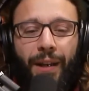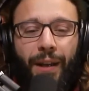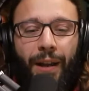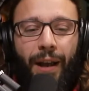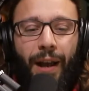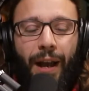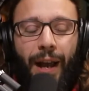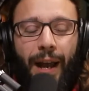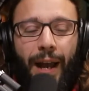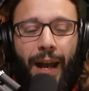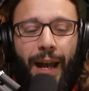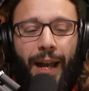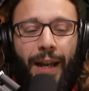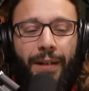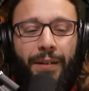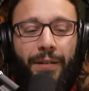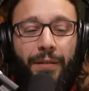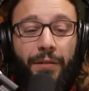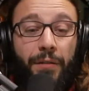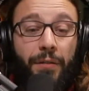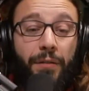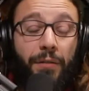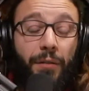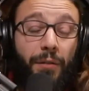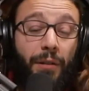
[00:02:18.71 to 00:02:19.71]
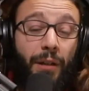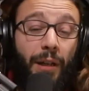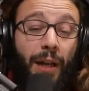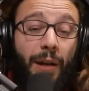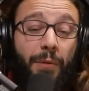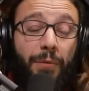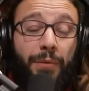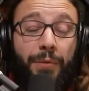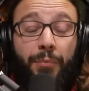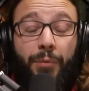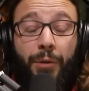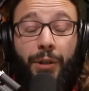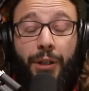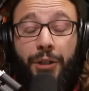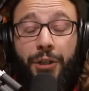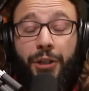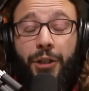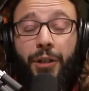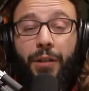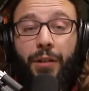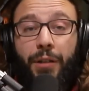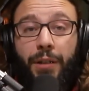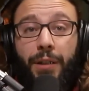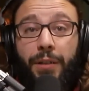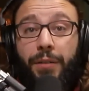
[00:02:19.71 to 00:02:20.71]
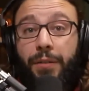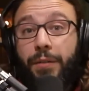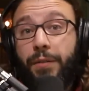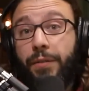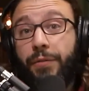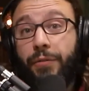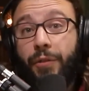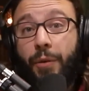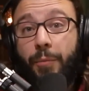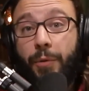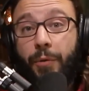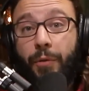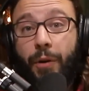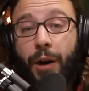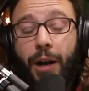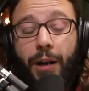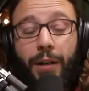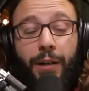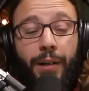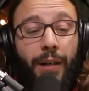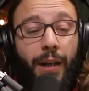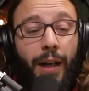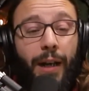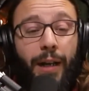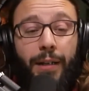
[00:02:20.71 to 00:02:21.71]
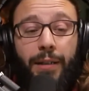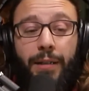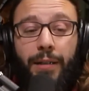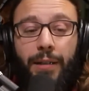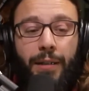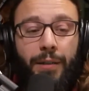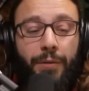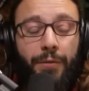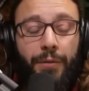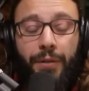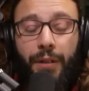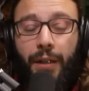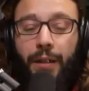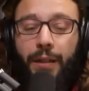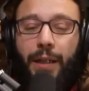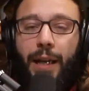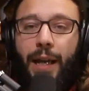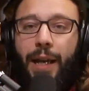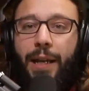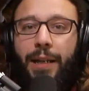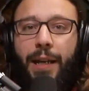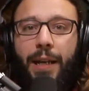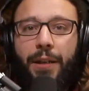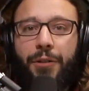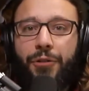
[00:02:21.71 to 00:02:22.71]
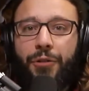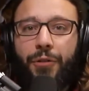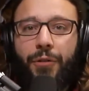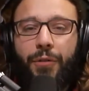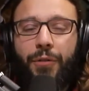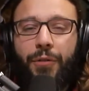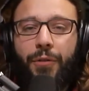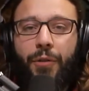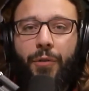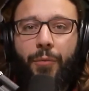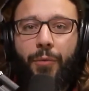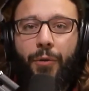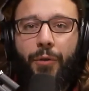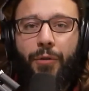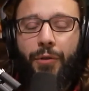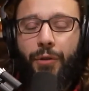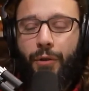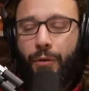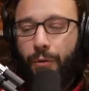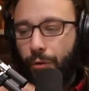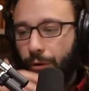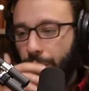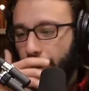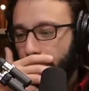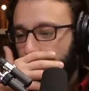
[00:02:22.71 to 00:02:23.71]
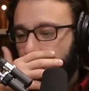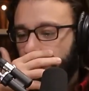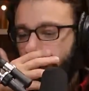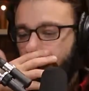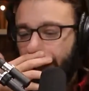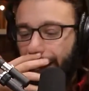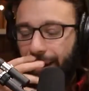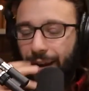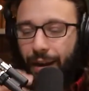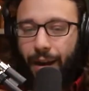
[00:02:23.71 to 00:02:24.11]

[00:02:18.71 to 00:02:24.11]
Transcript: And so the guy was pretty chill. He's from Iraq, and he was like, yeah yeah sure, no no worries.